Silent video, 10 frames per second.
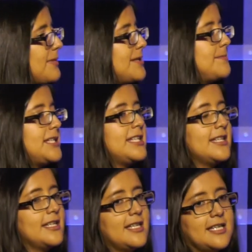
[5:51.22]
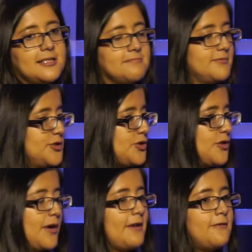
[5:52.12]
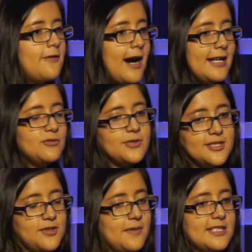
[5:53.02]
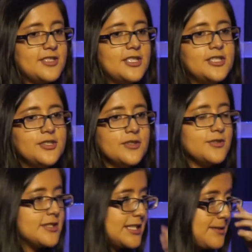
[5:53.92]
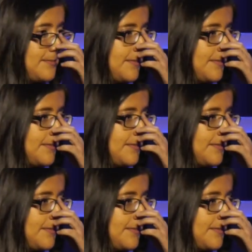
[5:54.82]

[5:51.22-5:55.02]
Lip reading: might be, a file with some assertions.